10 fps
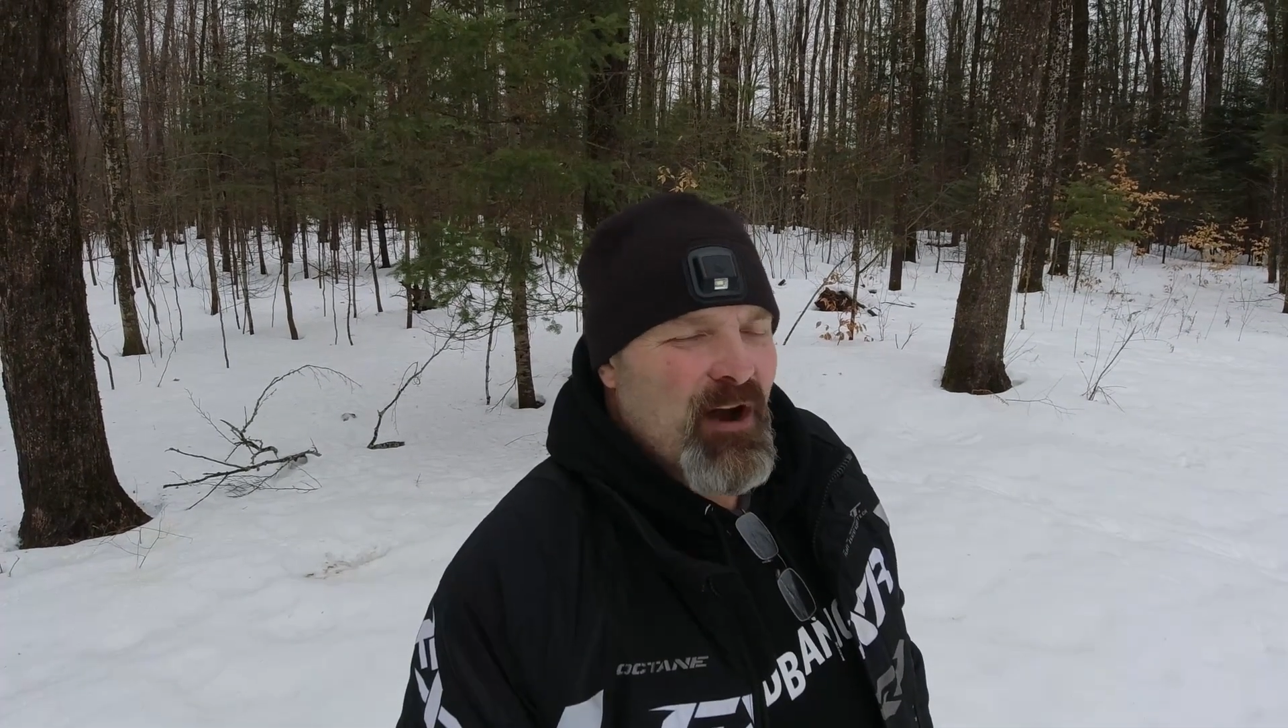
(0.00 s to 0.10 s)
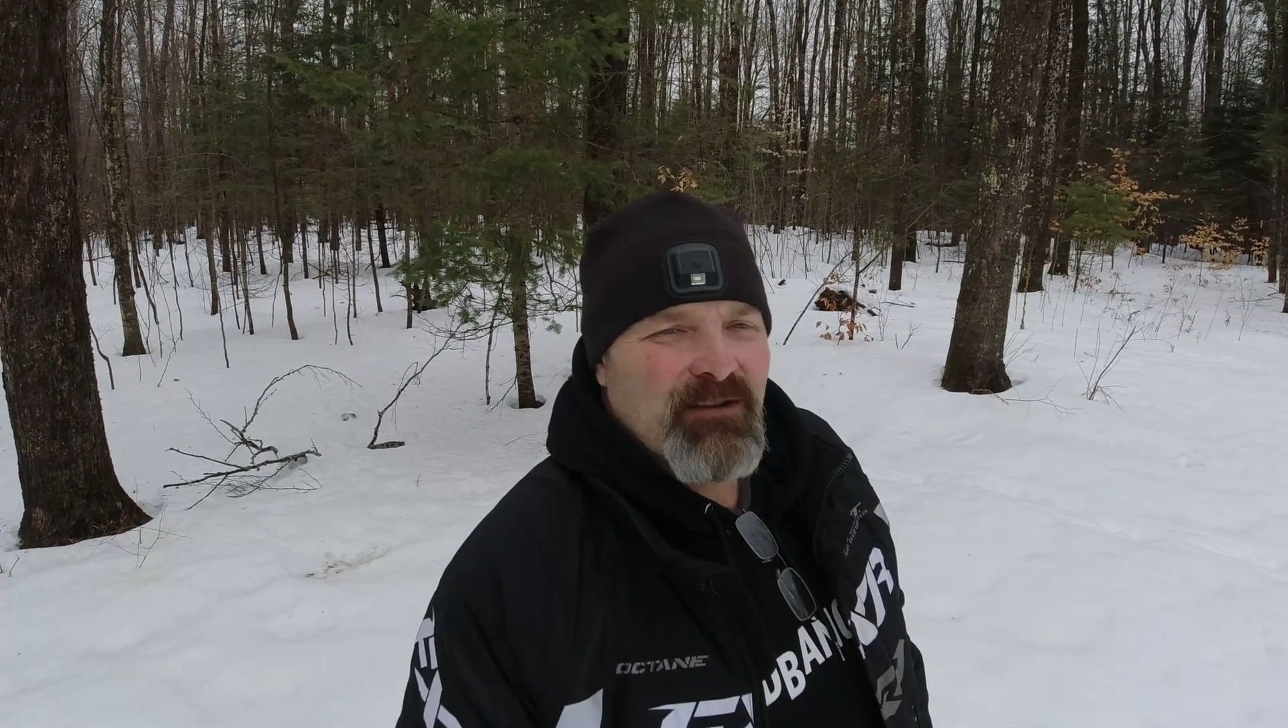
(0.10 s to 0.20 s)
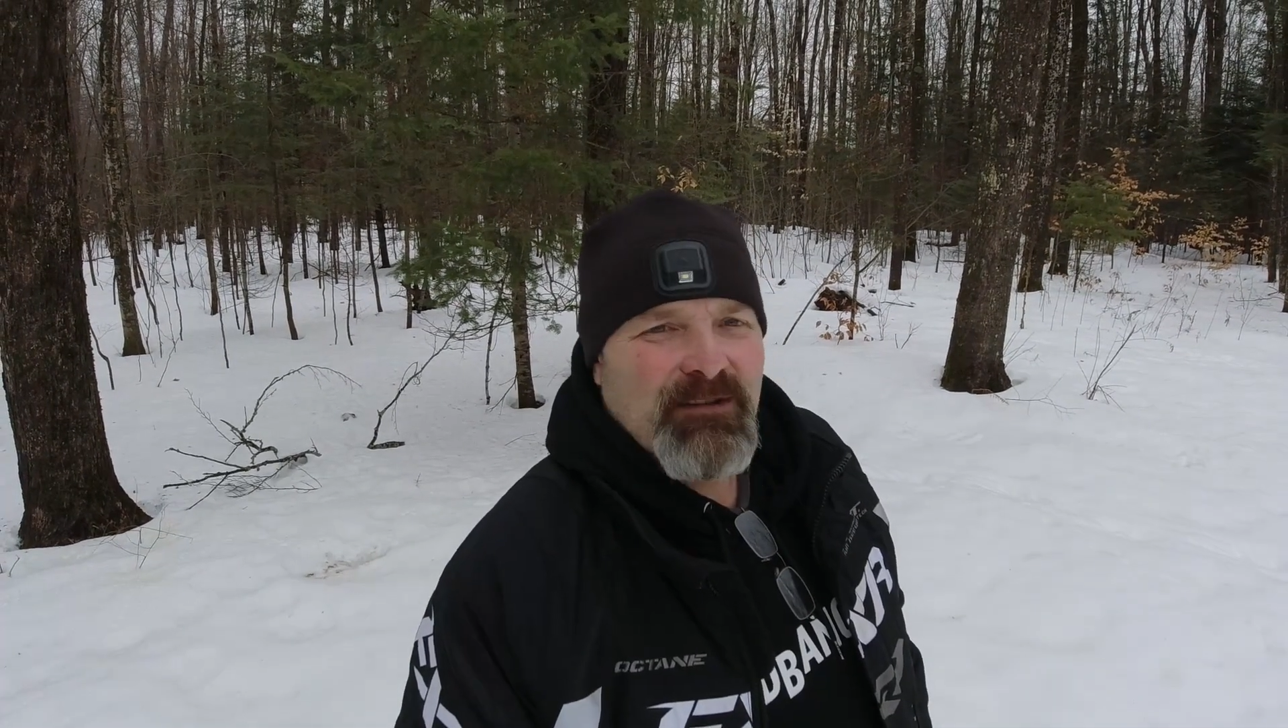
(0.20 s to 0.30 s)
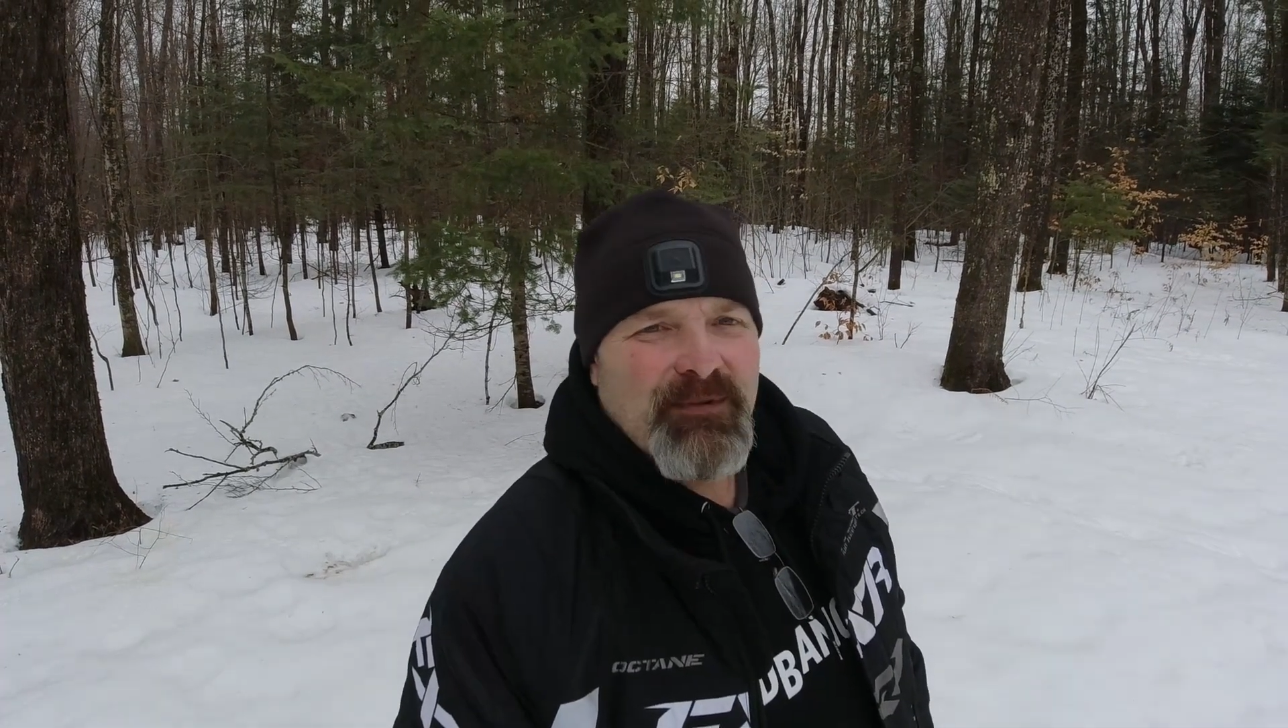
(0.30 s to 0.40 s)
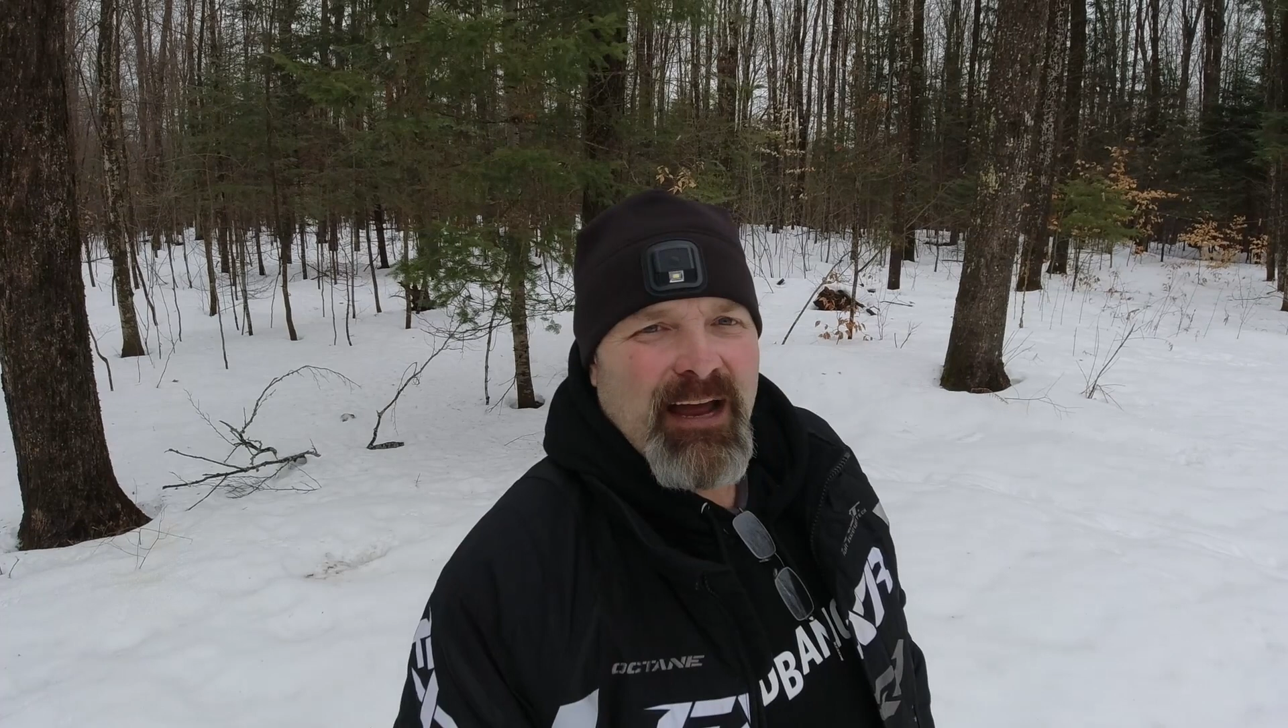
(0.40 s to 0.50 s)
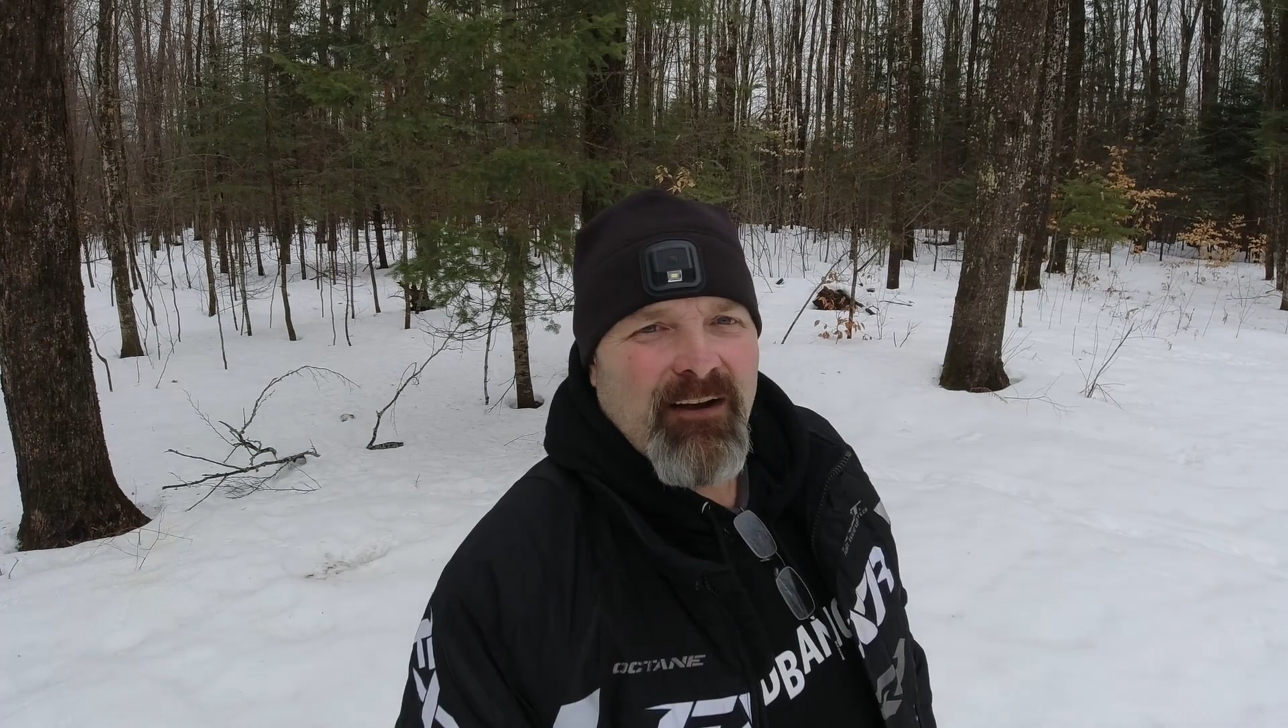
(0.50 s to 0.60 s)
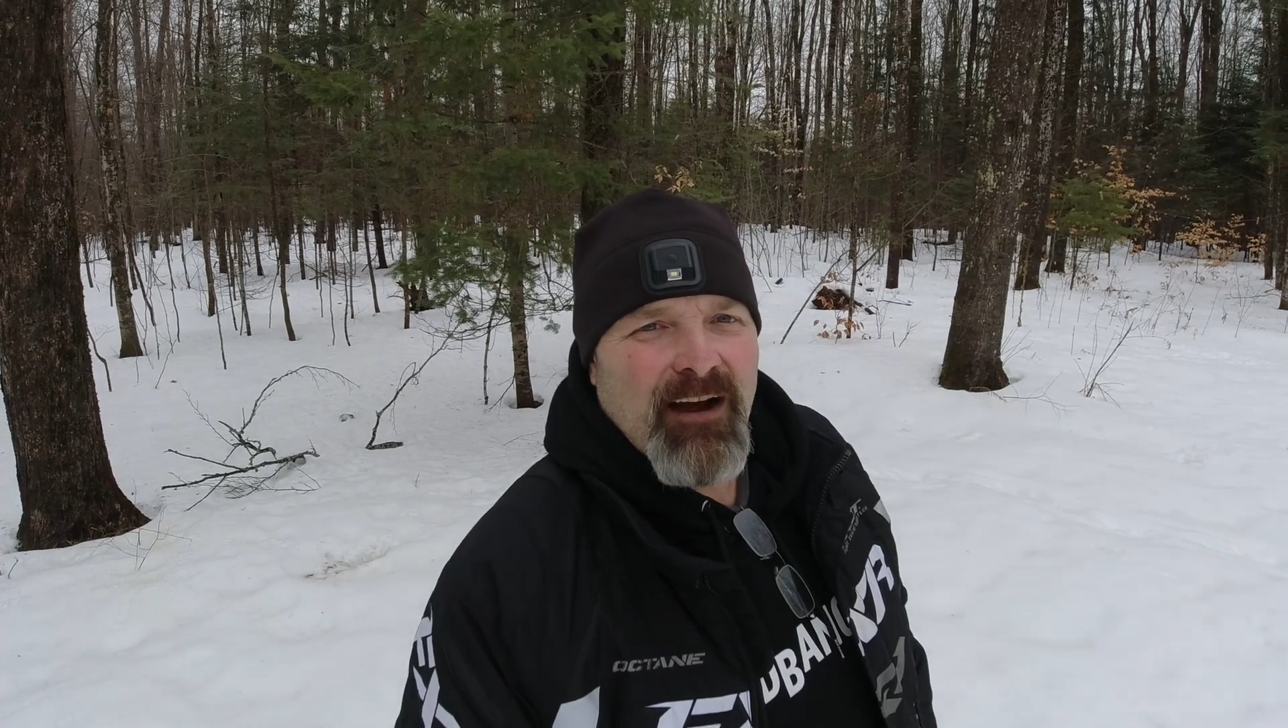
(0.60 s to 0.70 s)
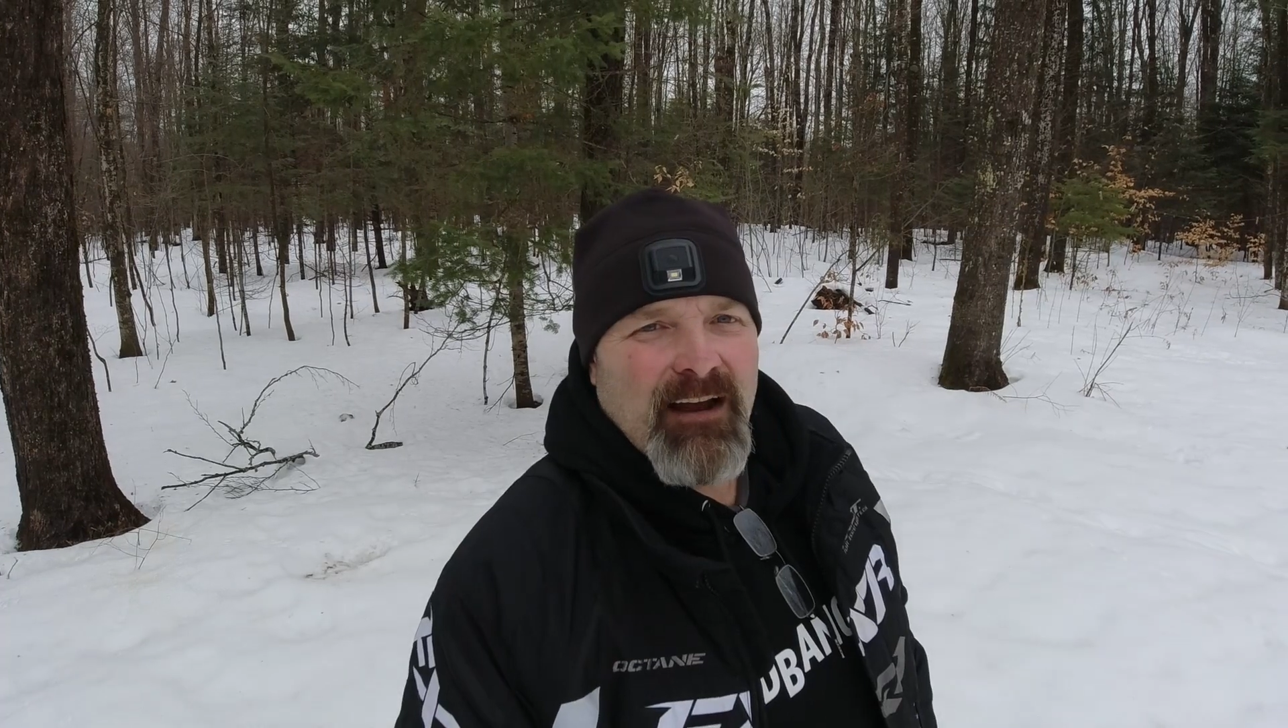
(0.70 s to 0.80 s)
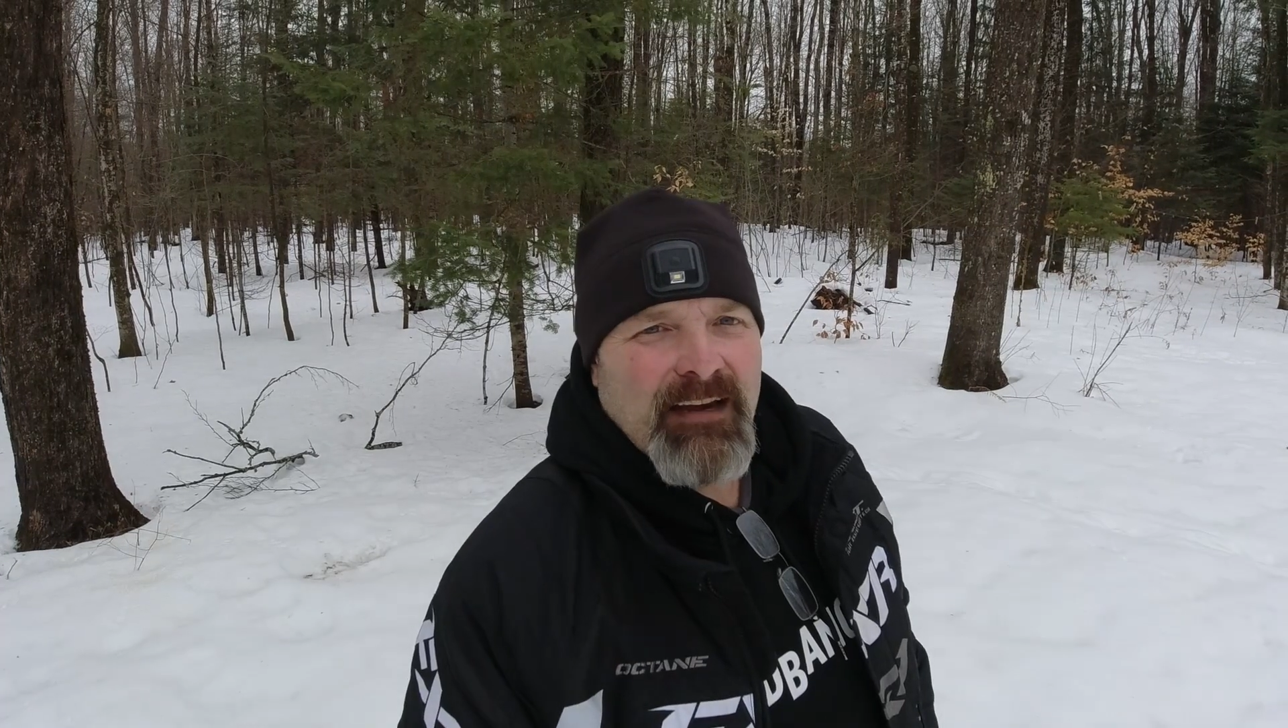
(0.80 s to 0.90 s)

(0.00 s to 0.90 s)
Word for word: are some die-